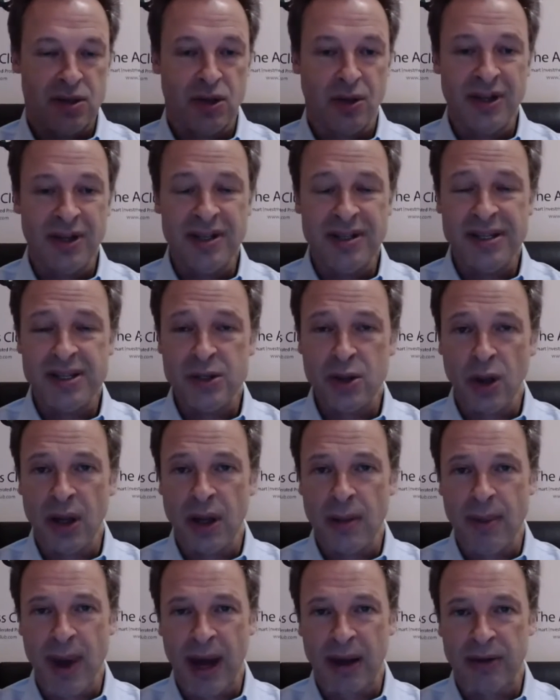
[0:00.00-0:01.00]
So this is
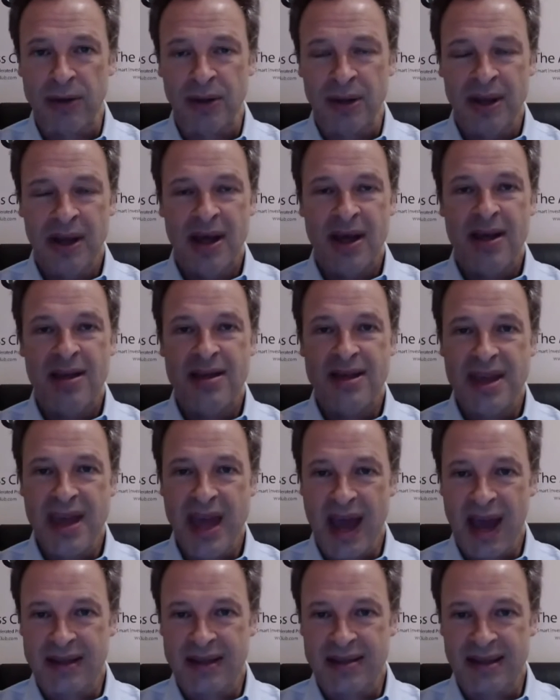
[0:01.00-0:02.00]
all about
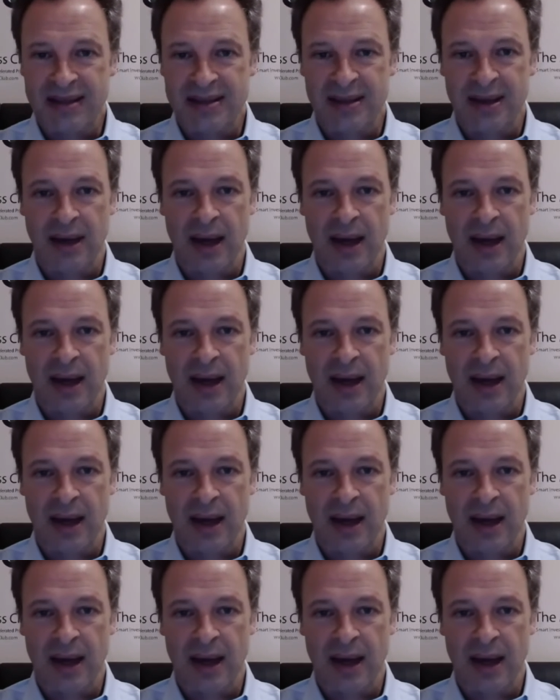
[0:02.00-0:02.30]
the Access